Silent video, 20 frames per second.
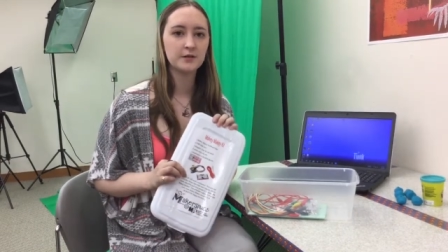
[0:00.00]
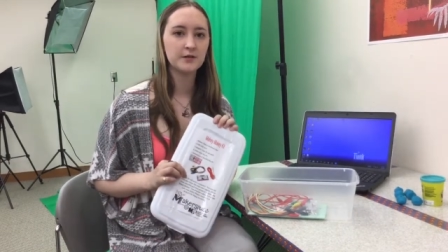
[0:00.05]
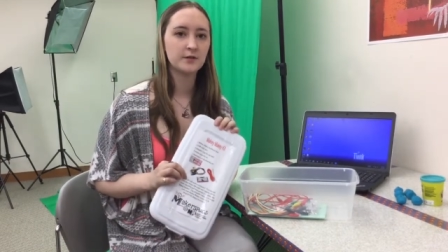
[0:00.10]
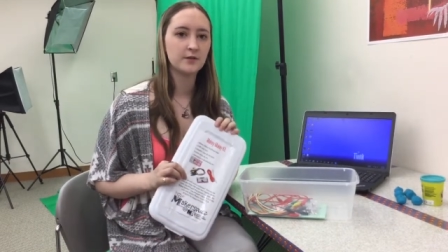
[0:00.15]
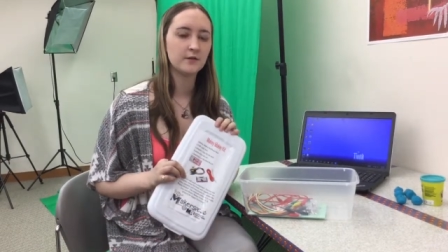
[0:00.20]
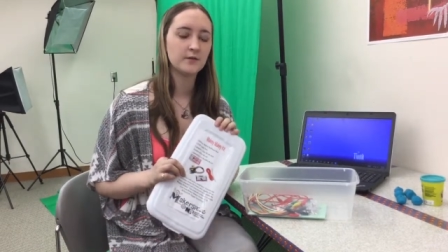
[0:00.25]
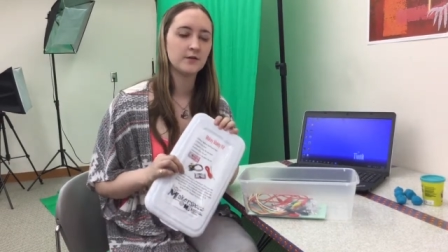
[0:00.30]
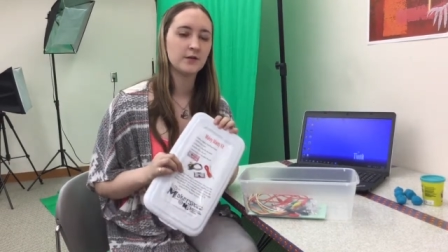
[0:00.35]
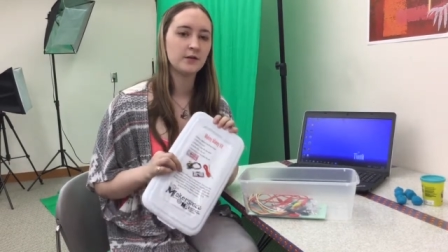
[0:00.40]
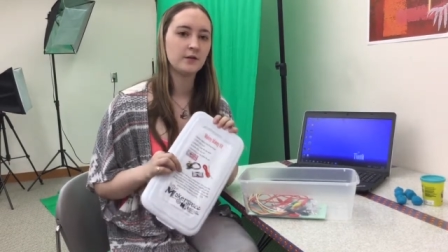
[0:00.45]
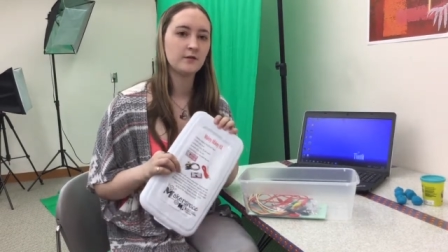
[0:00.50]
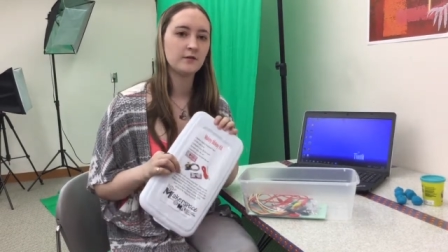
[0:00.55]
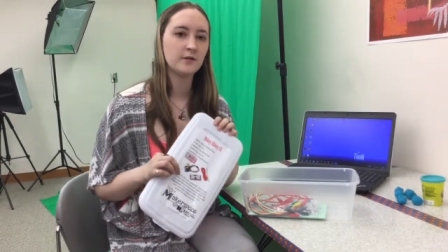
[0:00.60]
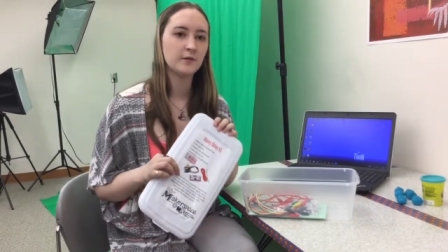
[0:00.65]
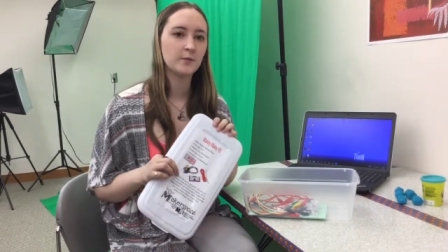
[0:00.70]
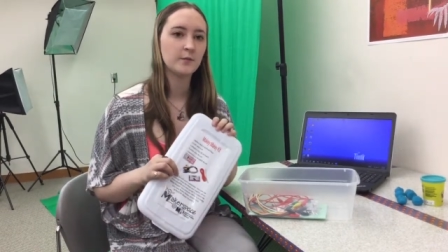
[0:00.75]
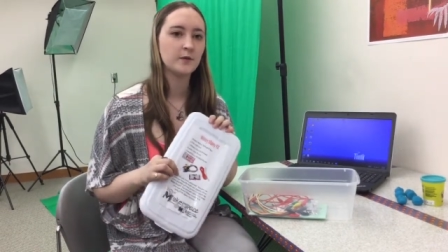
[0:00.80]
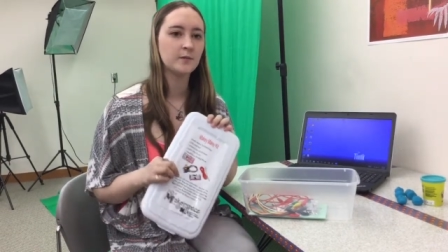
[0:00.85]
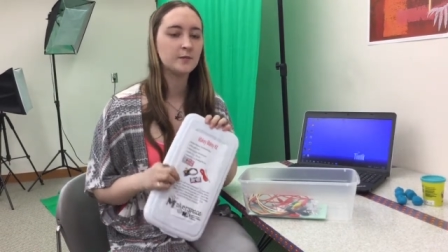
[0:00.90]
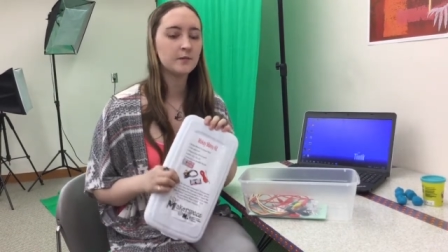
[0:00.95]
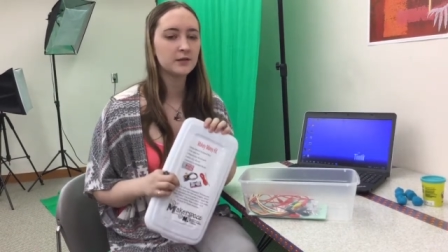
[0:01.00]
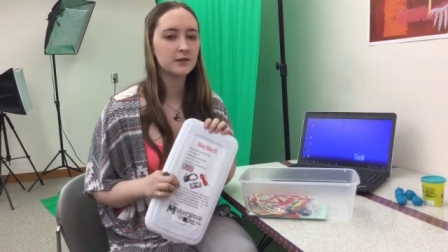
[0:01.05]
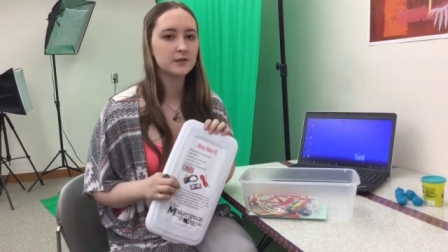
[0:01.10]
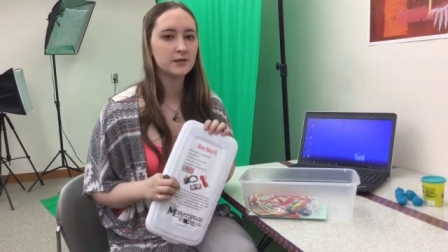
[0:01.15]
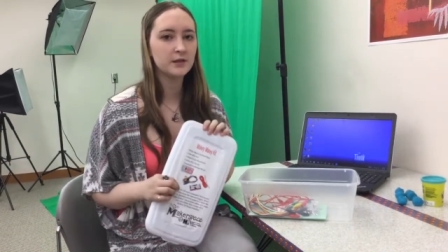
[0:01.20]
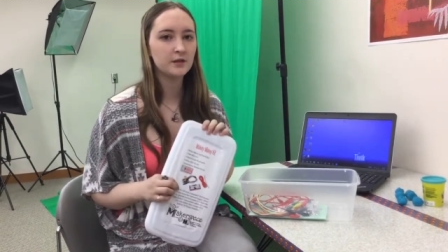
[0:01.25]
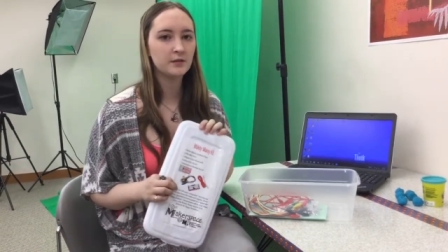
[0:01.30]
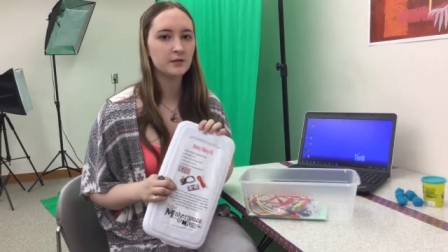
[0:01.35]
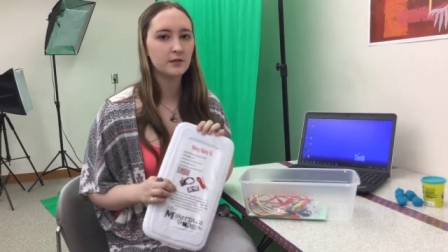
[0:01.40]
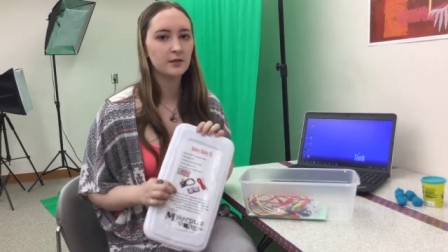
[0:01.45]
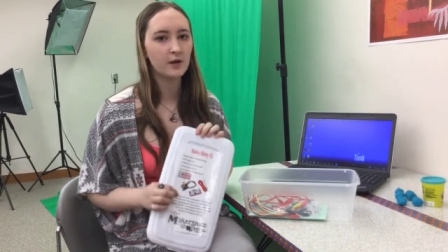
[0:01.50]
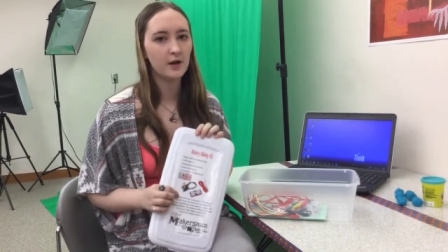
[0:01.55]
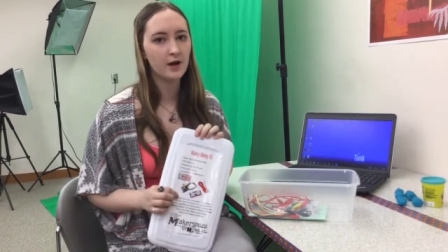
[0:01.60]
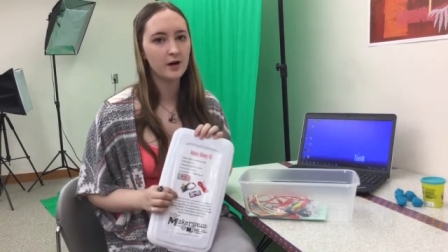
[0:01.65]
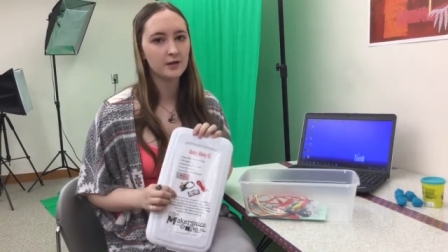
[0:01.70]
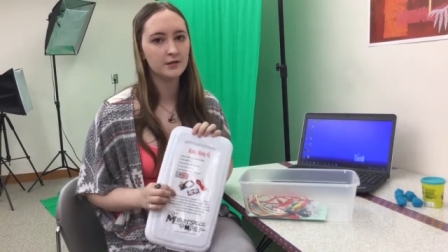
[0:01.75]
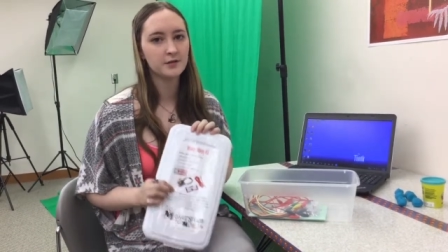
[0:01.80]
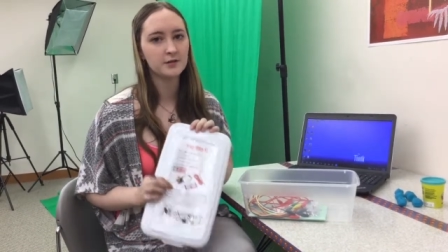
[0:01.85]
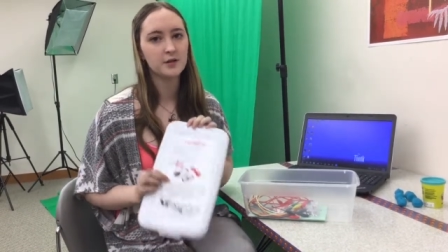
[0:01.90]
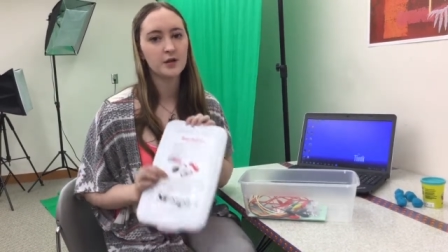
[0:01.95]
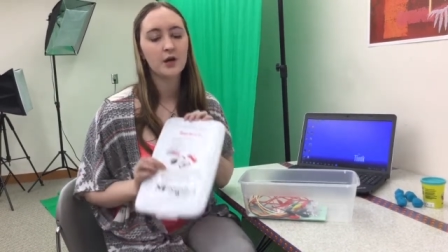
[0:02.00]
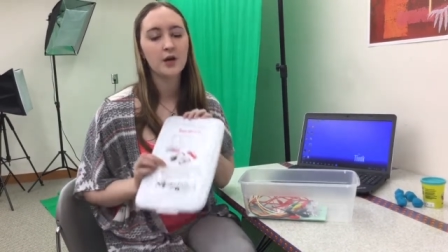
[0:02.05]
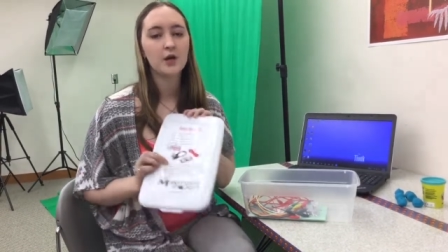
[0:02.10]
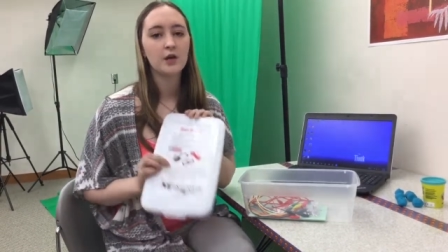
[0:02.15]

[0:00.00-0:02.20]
so if any of them are missing or lost,